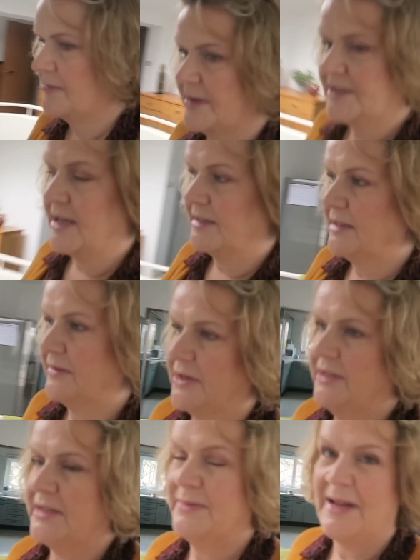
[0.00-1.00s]
out my desk. I've
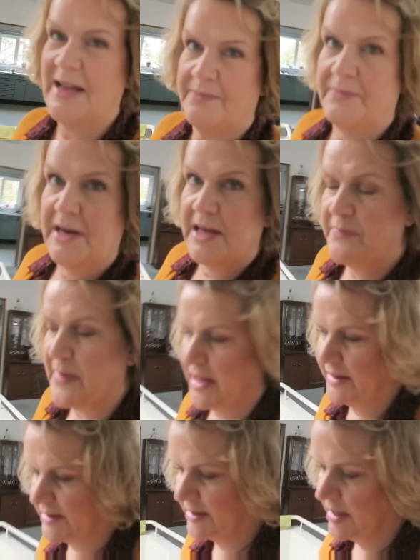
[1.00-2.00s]
done some admin
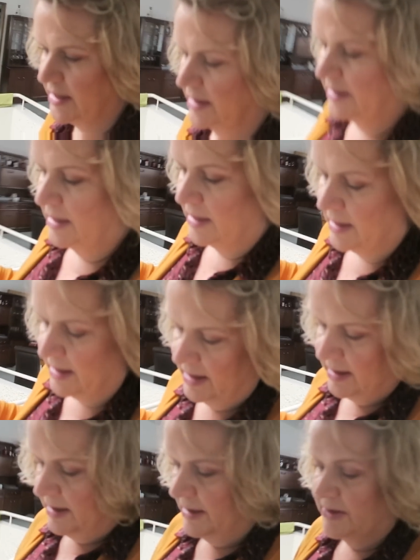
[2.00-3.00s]
bits.
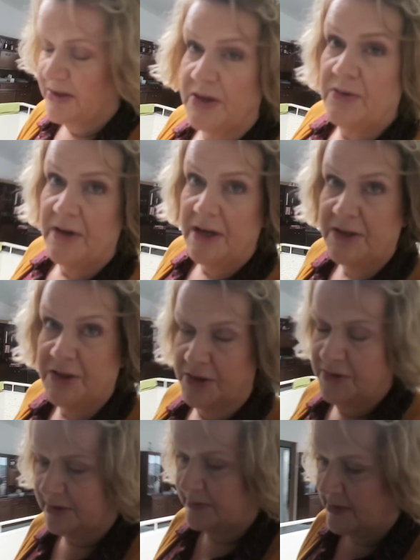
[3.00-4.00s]
Still need to
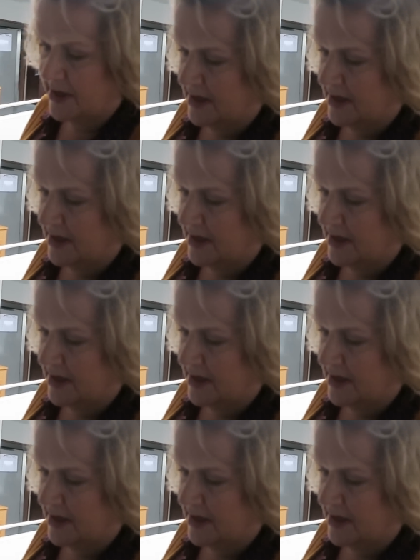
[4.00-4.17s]
do some